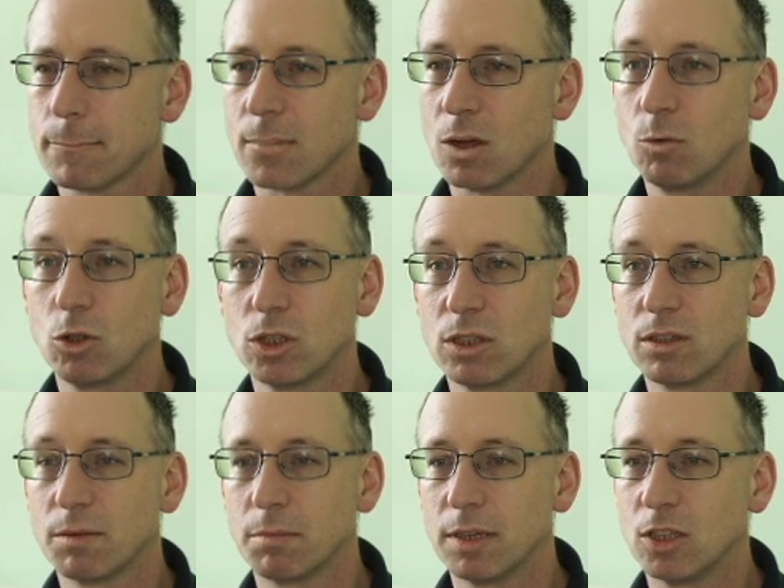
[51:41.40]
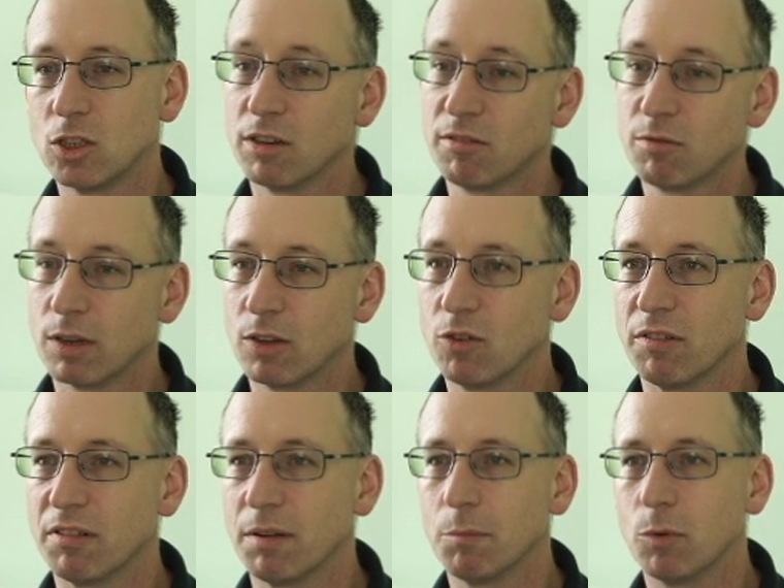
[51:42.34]
That one shell completion, that's what I'll do
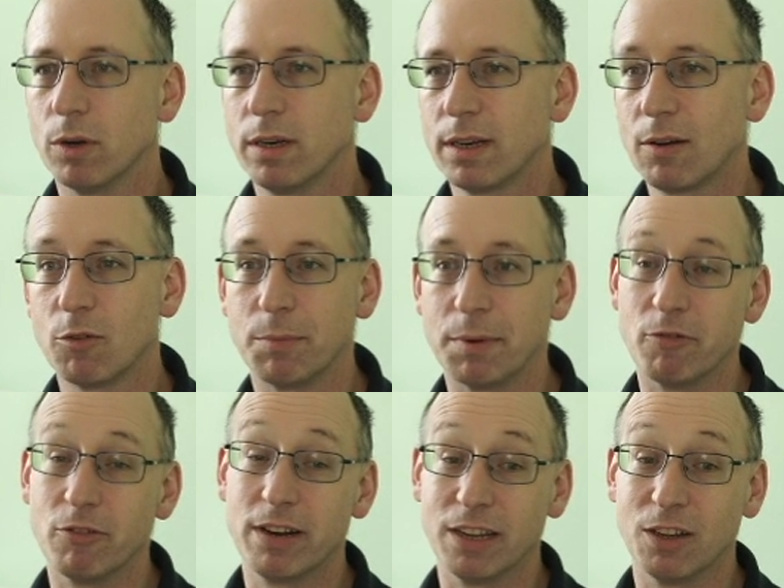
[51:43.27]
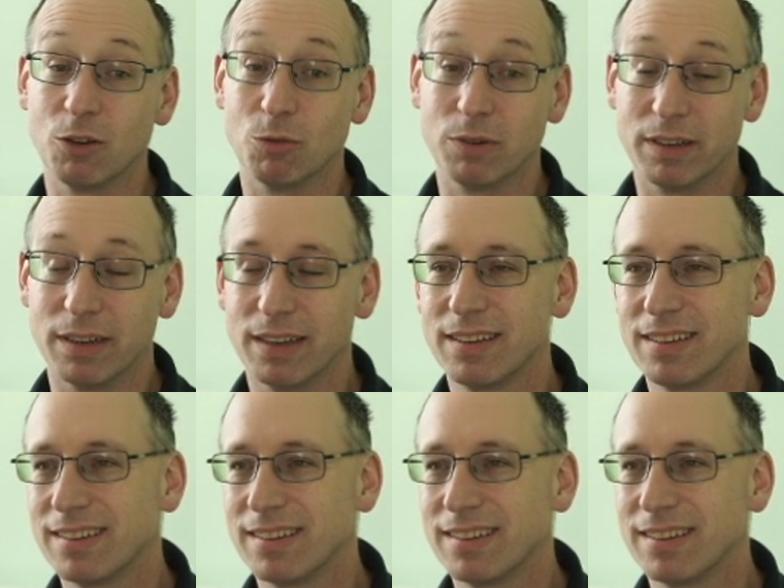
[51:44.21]
at some point. That would be really cool, wouldn't it?